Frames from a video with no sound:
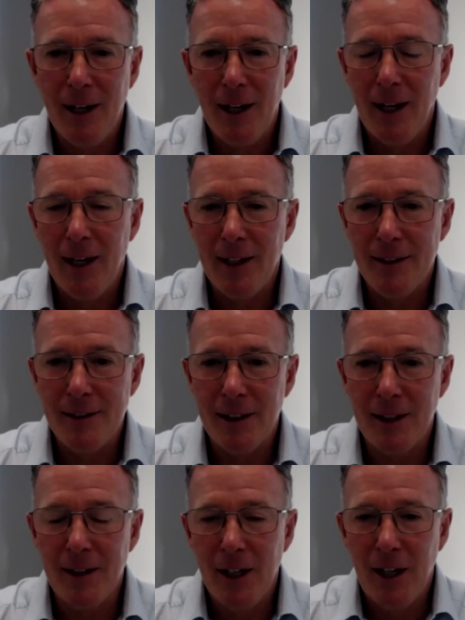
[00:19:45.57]
And
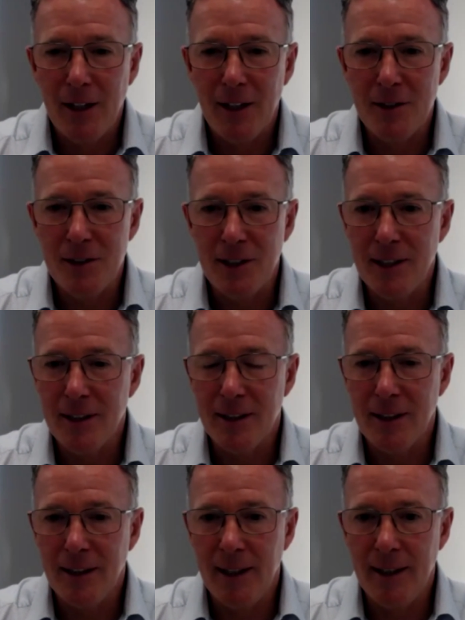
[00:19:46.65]
I don't see that
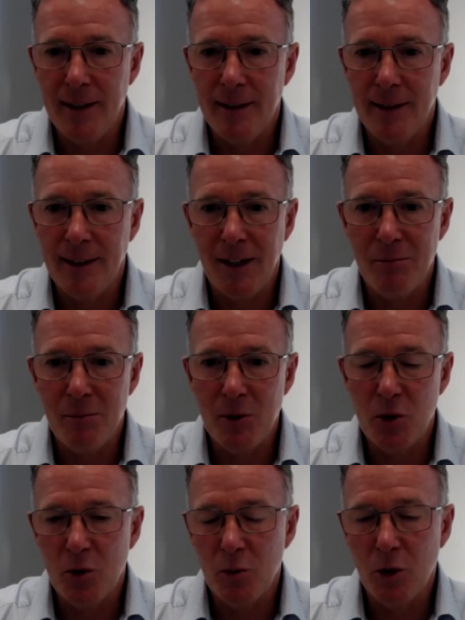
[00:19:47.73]
the governments of
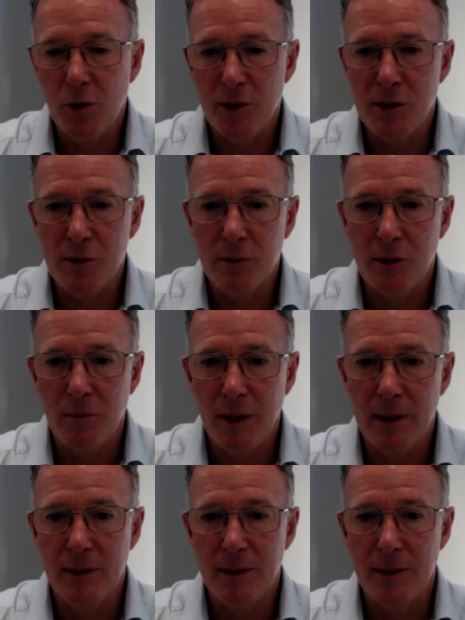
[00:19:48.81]
the world are still committed